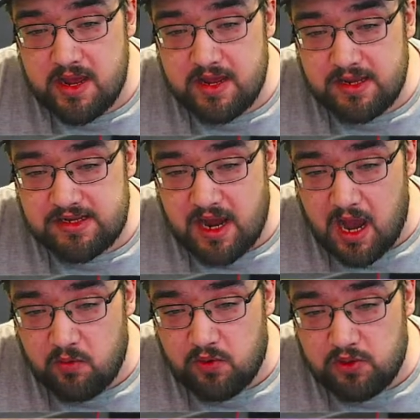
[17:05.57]
is I
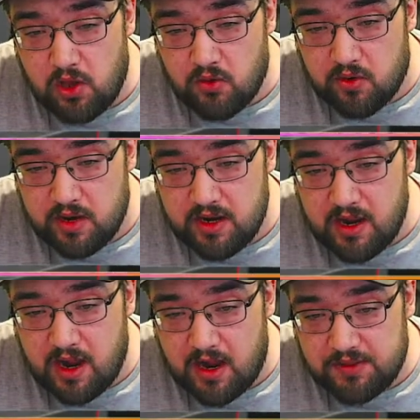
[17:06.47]
would lower it
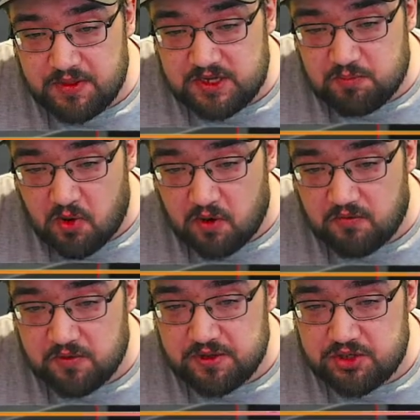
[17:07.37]
on this bar
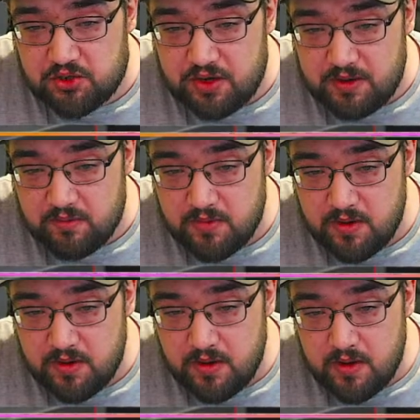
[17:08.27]
for the stream.
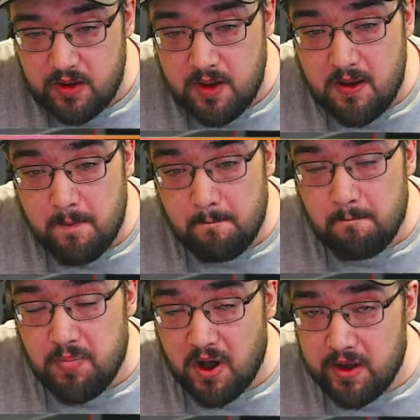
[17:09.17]

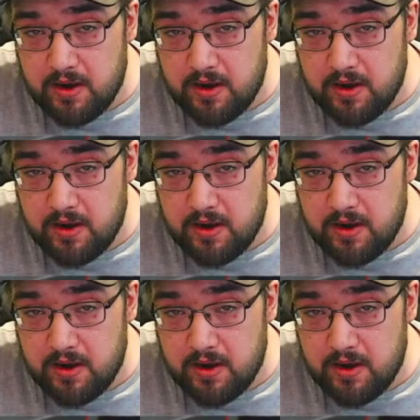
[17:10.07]
But